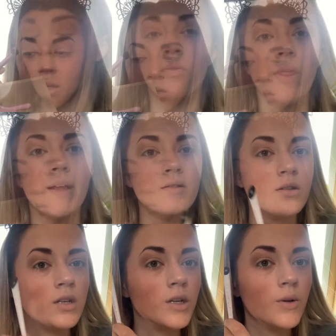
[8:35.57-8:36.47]
Then
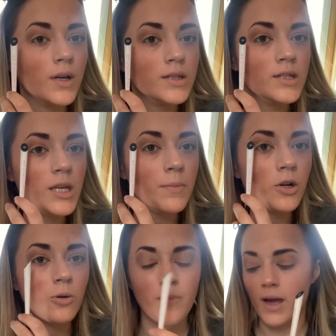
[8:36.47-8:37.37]
to deepen up my